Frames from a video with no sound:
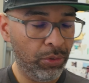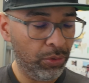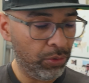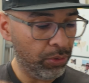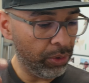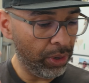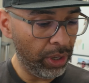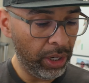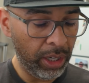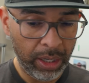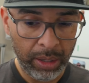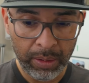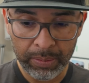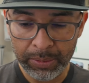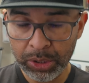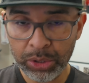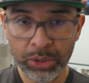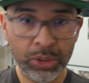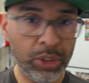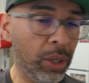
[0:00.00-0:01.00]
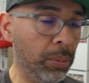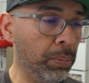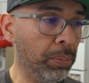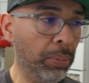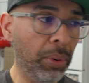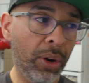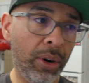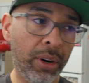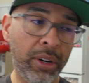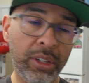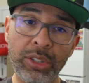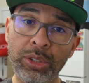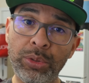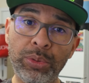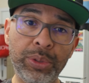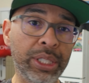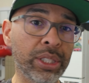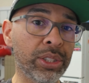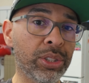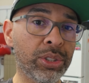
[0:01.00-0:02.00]
from strut bars,
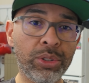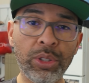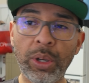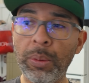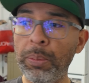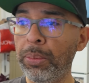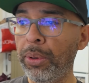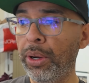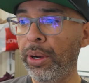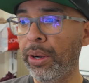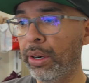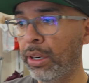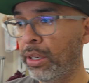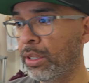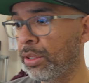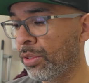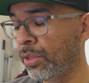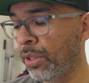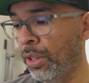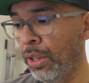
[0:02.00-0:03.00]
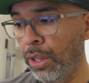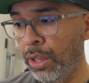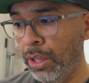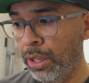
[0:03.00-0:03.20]
rear strut bars,